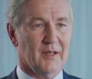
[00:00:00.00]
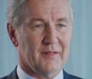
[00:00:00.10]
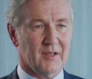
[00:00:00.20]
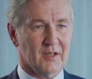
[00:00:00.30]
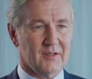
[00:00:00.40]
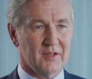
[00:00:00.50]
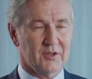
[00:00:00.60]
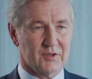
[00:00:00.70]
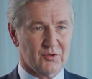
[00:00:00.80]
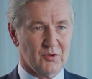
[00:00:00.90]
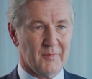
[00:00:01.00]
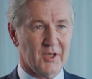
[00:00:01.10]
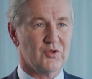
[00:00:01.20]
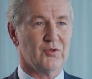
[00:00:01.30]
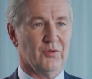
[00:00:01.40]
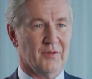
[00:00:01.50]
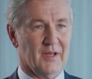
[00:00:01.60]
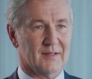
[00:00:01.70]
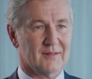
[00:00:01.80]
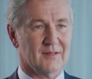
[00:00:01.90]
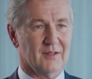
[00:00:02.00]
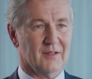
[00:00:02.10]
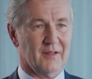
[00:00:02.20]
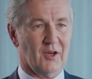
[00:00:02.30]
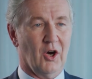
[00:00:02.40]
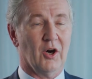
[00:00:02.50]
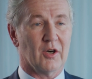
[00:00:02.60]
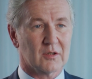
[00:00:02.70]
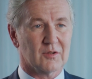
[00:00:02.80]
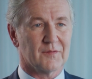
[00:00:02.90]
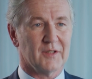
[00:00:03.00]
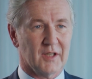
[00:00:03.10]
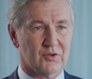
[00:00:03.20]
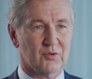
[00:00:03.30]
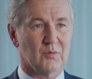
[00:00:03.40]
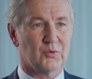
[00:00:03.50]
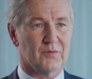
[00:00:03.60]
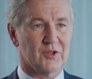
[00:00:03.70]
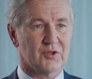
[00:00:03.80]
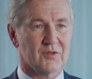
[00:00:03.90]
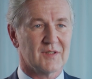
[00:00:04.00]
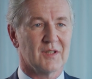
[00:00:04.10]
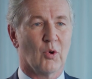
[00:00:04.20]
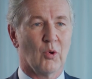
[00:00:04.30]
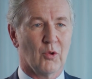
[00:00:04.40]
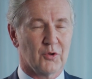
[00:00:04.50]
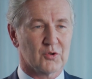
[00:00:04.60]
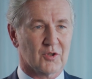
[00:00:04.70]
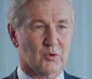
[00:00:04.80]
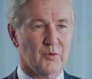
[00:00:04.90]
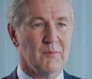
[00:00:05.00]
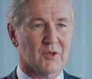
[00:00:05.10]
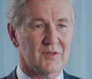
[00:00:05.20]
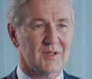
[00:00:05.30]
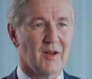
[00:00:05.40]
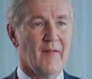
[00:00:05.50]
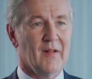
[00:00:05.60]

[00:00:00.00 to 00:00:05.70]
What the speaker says: And the idea is to make sure that there are confidential provisions in all those agreements,